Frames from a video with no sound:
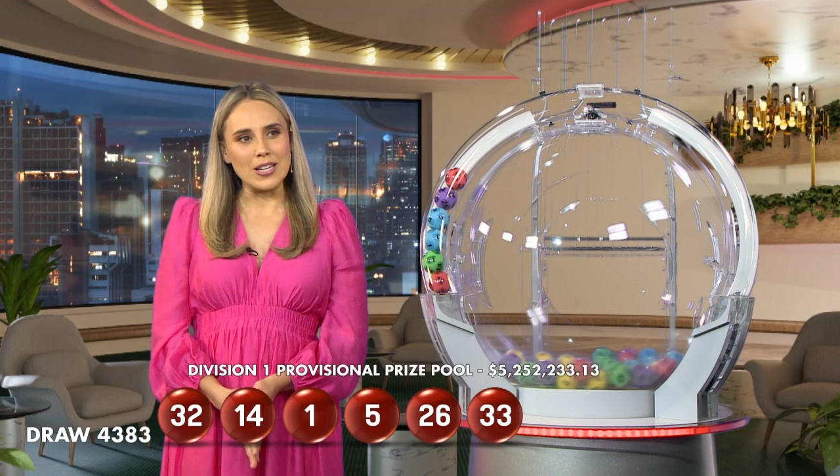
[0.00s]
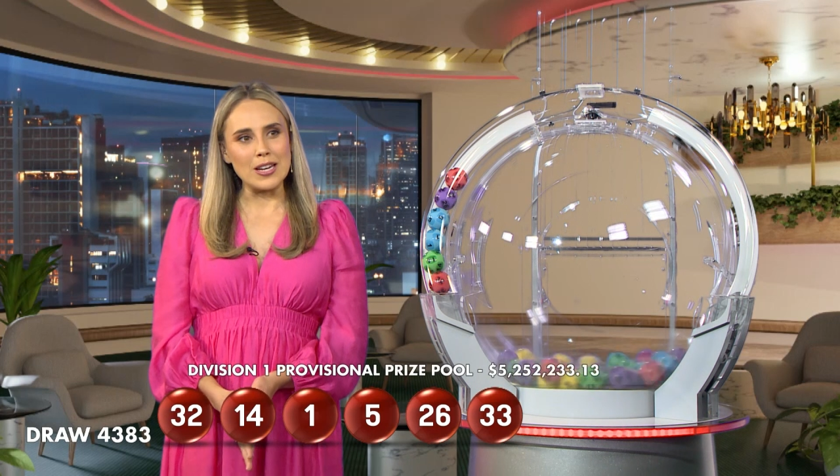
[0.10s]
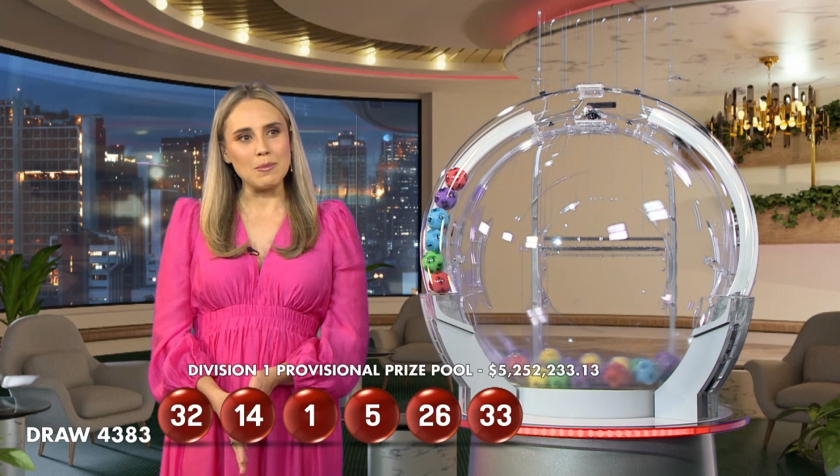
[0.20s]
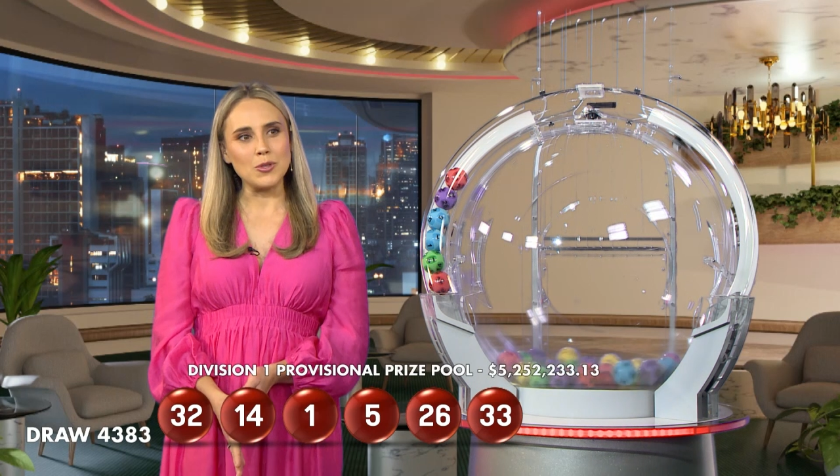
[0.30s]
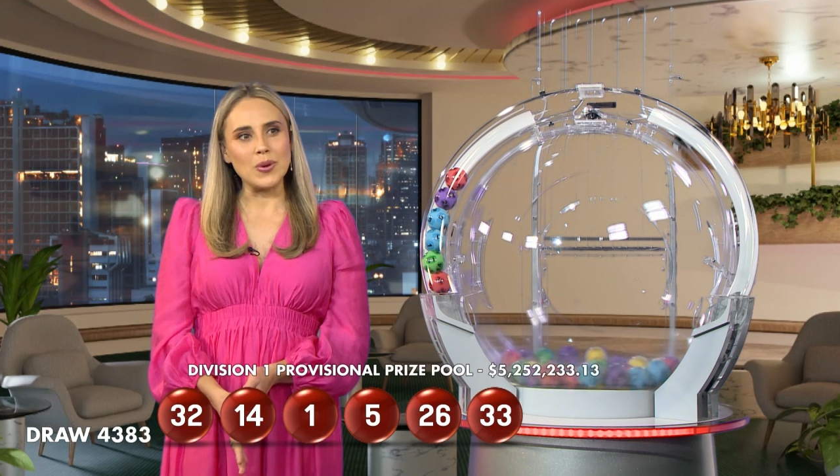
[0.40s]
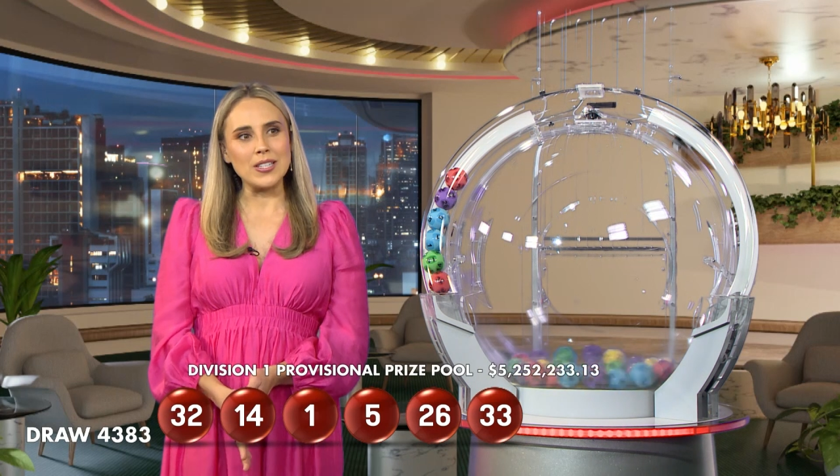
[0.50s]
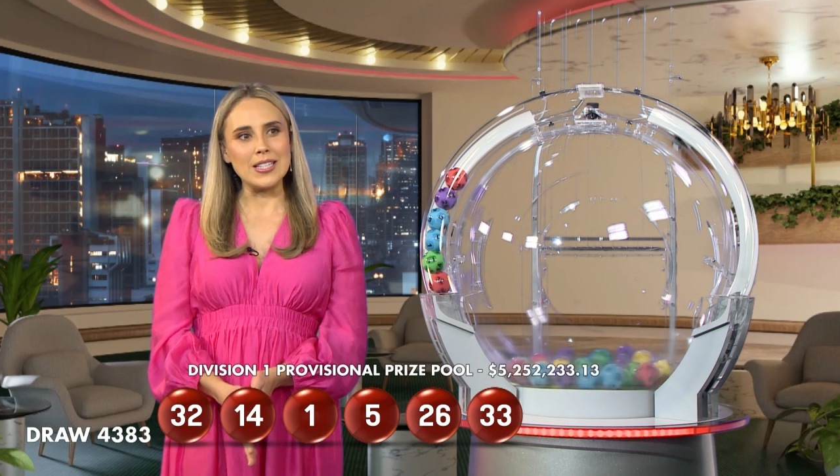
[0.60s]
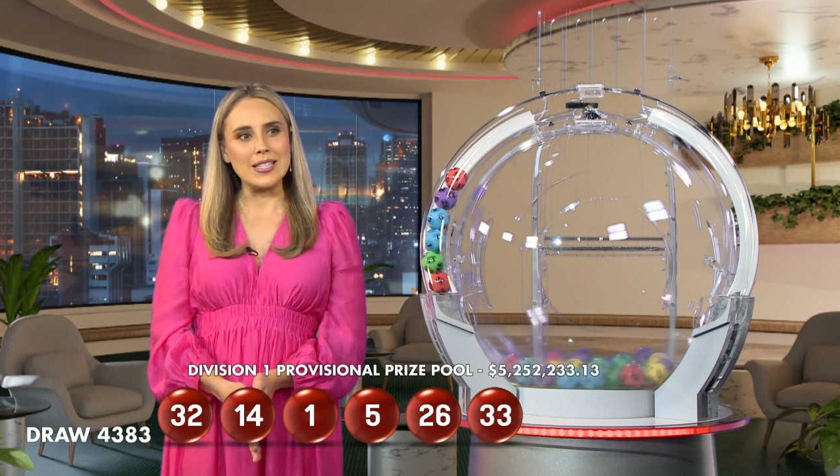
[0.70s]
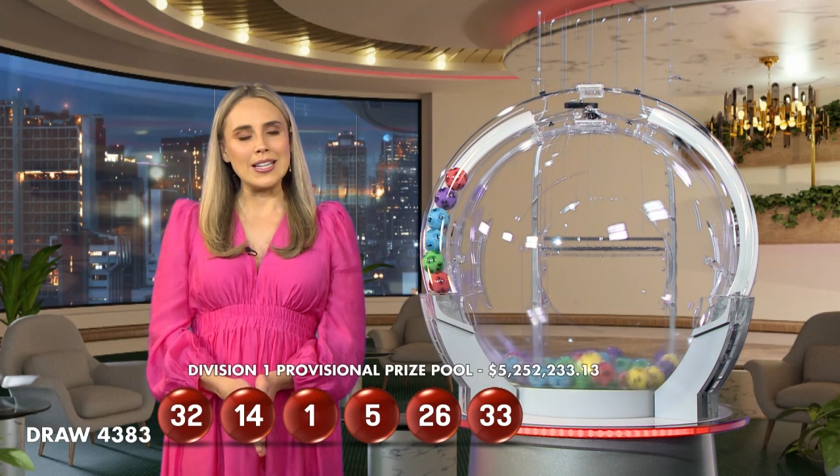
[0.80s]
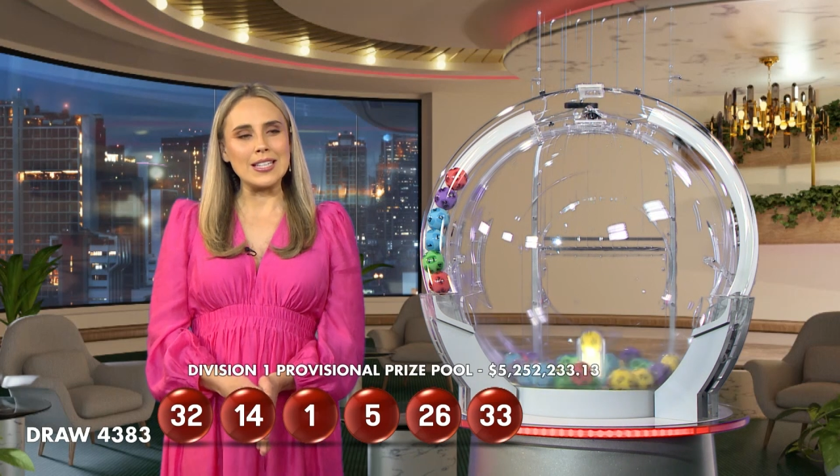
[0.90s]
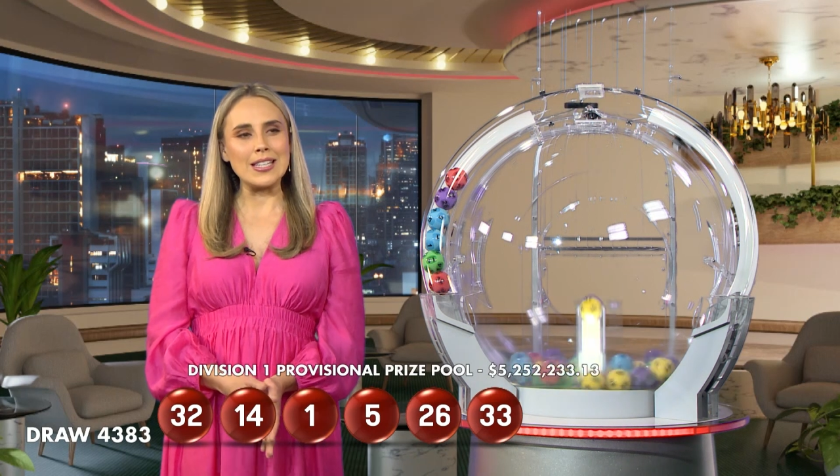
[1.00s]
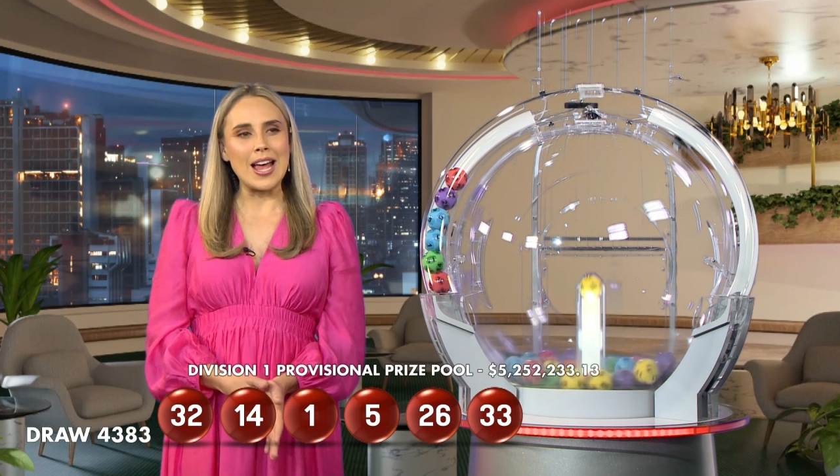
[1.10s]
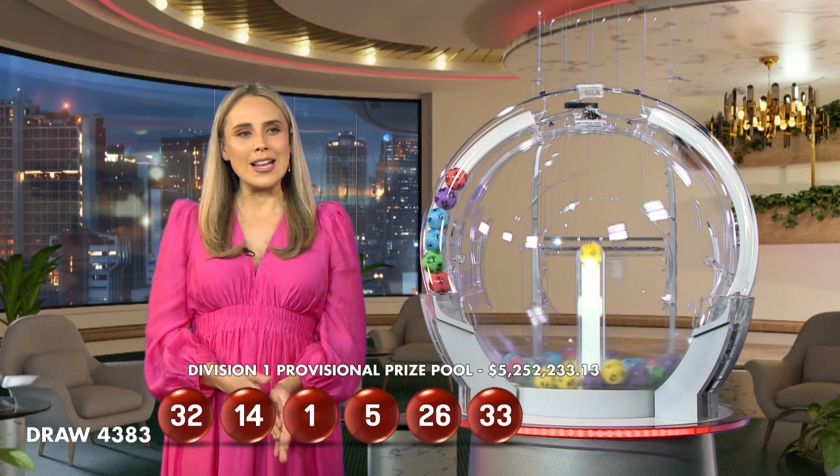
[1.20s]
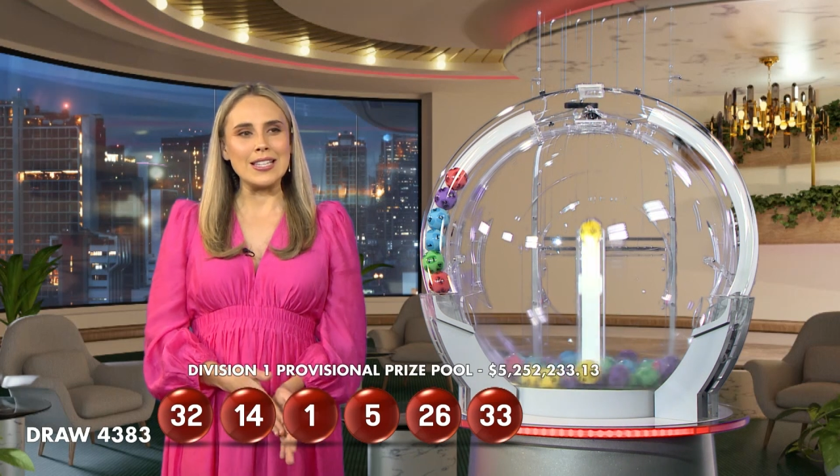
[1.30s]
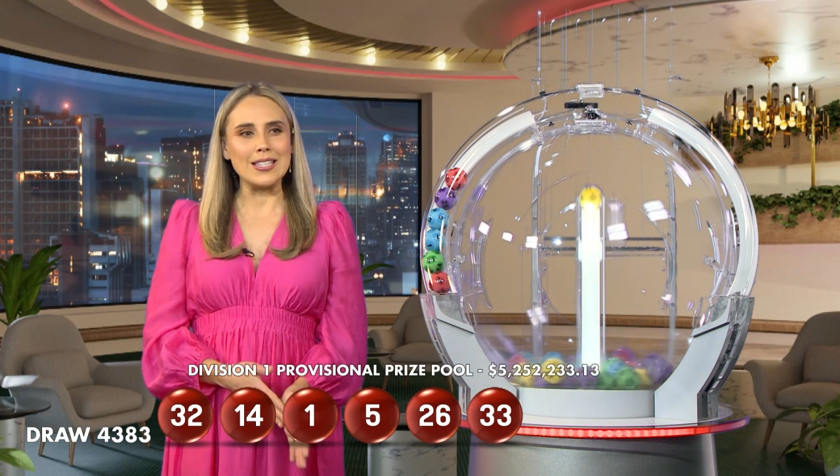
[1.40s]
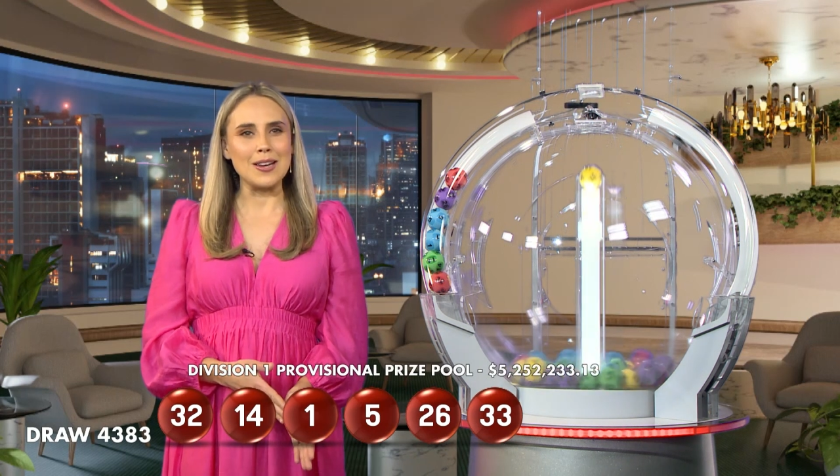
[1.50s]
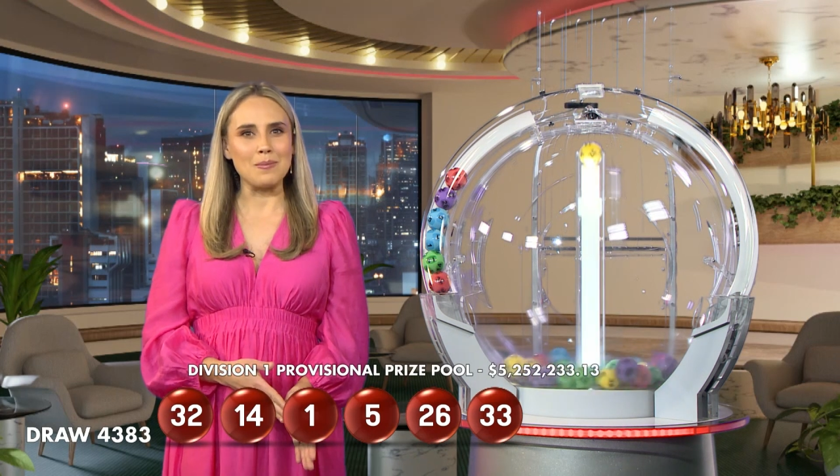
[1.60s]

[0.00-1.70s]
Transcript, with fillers: need number 26 and